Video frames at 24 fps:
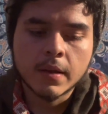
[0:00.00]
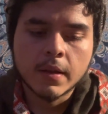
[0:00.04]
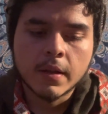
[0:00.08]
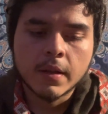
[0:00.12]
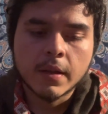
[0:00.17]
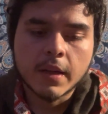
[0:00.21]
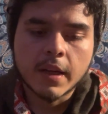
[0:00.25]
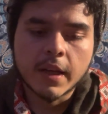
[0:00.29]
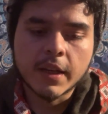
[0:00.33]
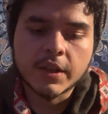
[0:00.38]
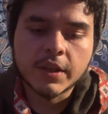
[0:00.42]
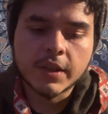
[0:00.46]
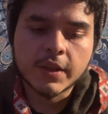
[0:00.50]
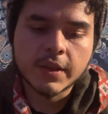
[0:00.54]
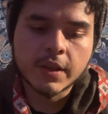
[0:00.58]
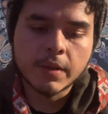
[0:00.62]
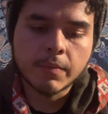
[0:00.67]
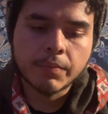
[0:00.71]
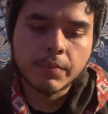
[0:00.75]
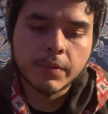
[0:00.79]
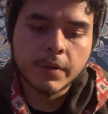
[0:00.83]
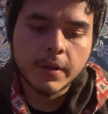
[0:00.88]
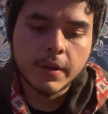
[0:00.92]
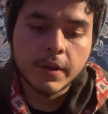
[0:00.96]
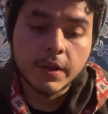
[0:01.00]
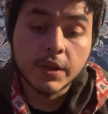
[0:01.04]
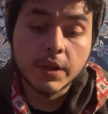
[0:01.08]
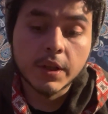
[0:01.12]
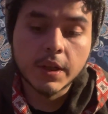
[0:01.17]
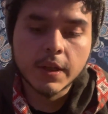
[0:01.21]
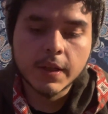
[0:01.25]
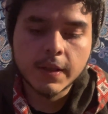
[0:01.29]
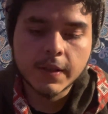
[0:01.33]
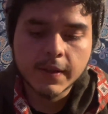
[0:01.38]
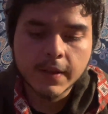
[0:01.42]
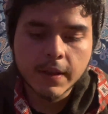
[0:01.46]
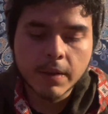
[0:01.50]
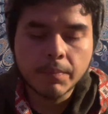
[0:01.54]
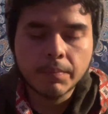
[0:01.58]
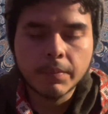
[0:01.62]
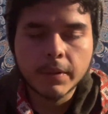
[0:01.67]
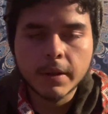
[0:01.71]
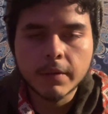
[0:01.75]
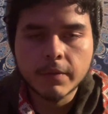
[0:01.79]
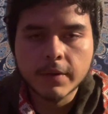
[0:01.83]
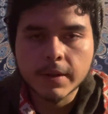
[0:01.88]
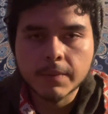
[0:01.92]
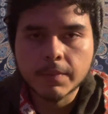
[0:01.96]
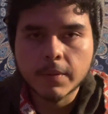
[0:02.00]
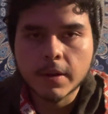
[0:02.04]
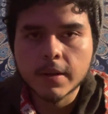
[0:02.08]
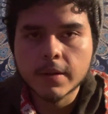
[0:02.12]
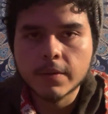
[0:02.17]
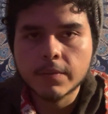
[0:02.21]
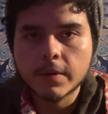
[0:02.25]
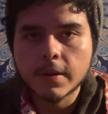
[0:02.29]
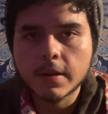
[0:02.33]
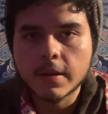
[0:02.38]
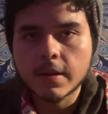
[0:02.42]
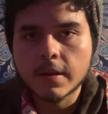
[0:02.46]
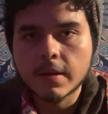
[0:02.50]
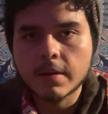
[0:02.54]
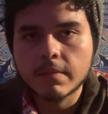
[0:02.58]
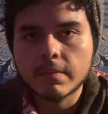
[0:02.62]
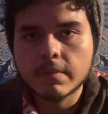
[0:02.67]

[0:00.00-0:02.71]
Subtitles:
And she simply responds with,